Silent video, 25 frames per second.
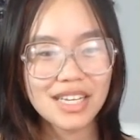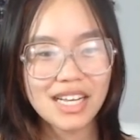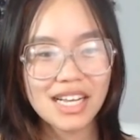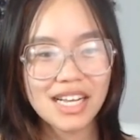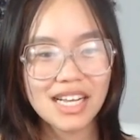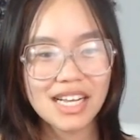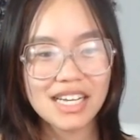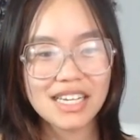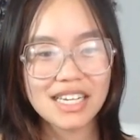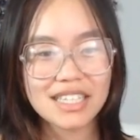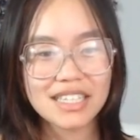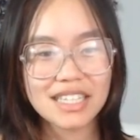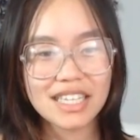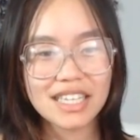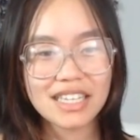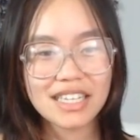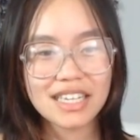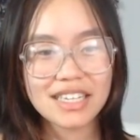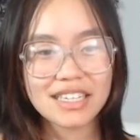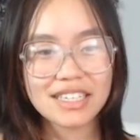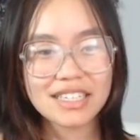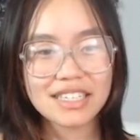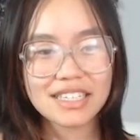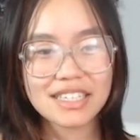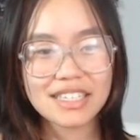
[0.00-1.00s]
I think
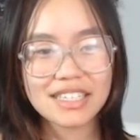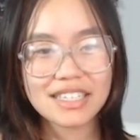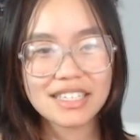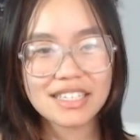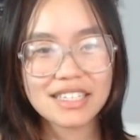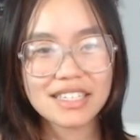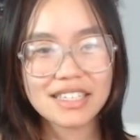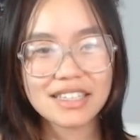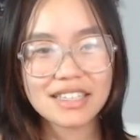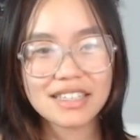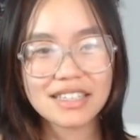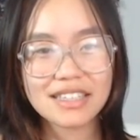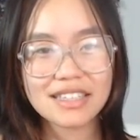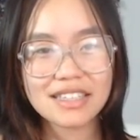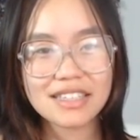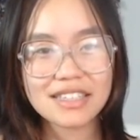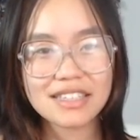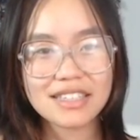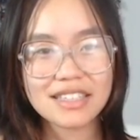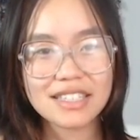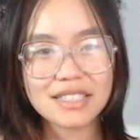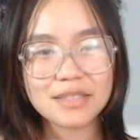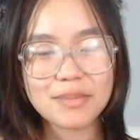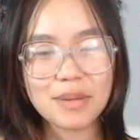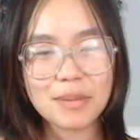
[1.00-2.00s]
like
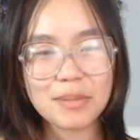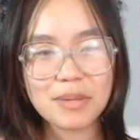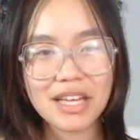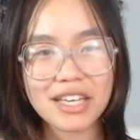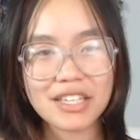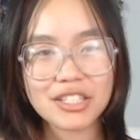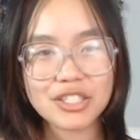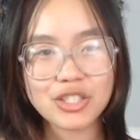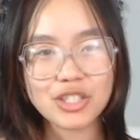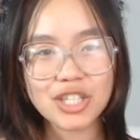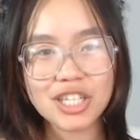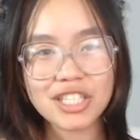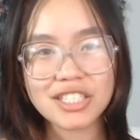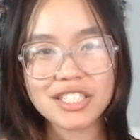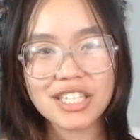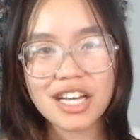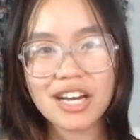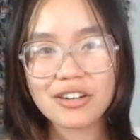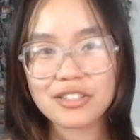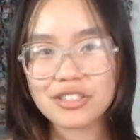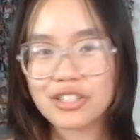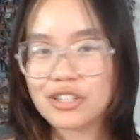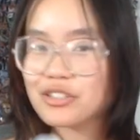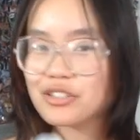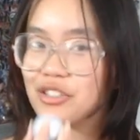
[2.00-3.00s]
this made me like stressed out,
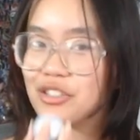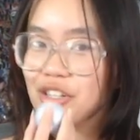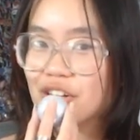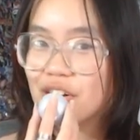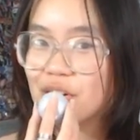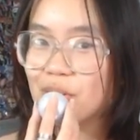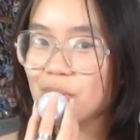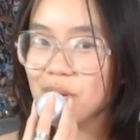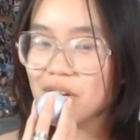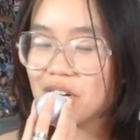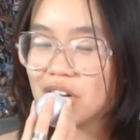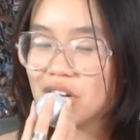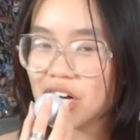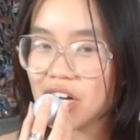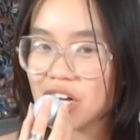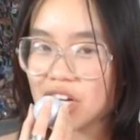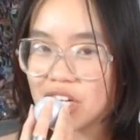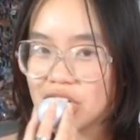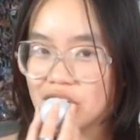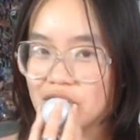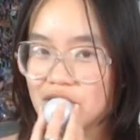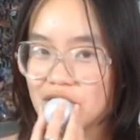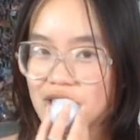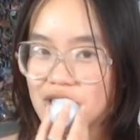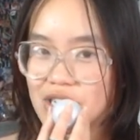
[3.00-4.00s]
because I was like, oh my
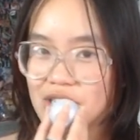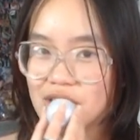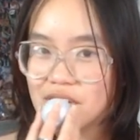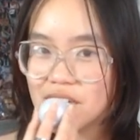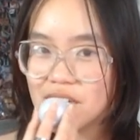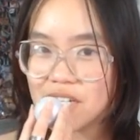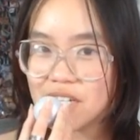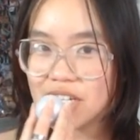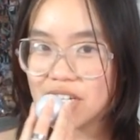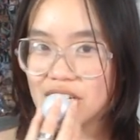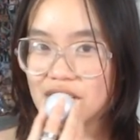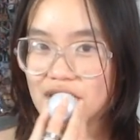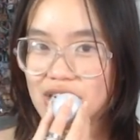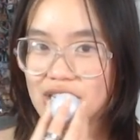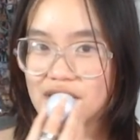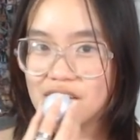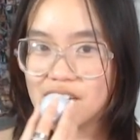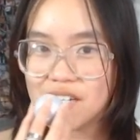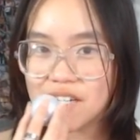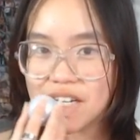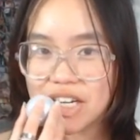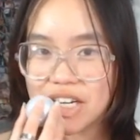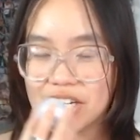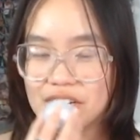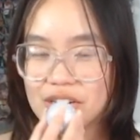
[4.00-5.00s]
gosh,
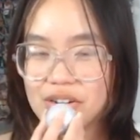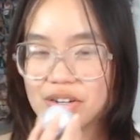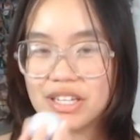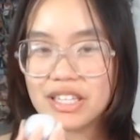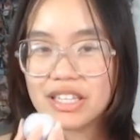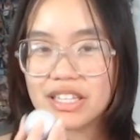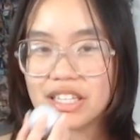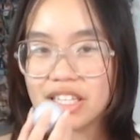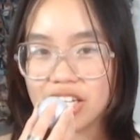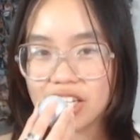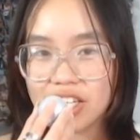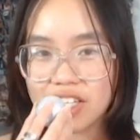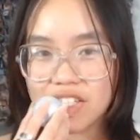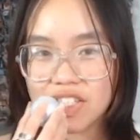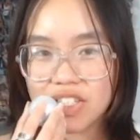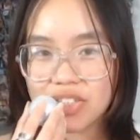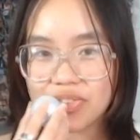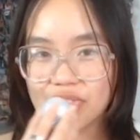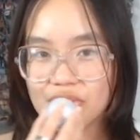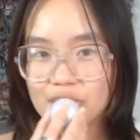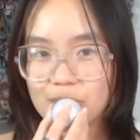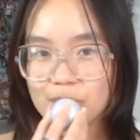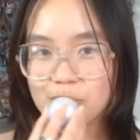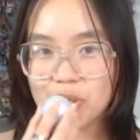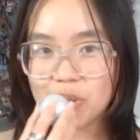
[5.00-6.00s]
they're doing things
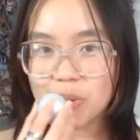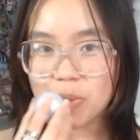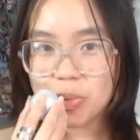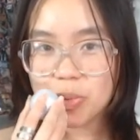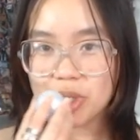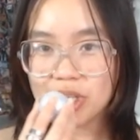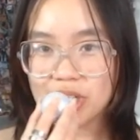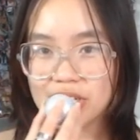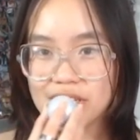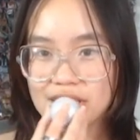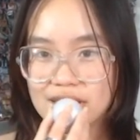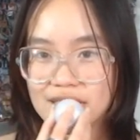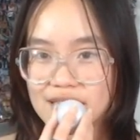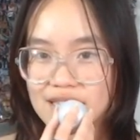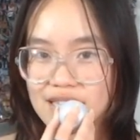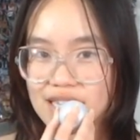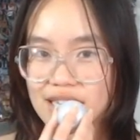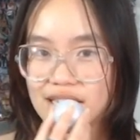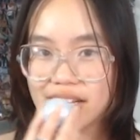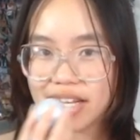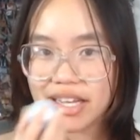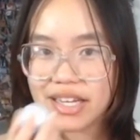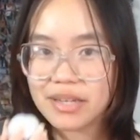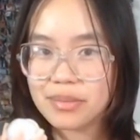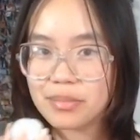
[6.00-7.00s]
for me because they
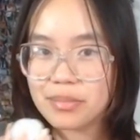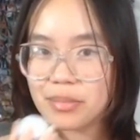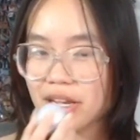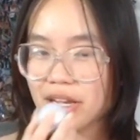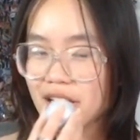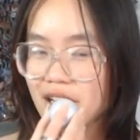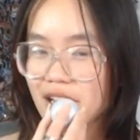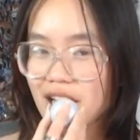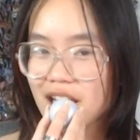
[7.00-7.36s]
like me,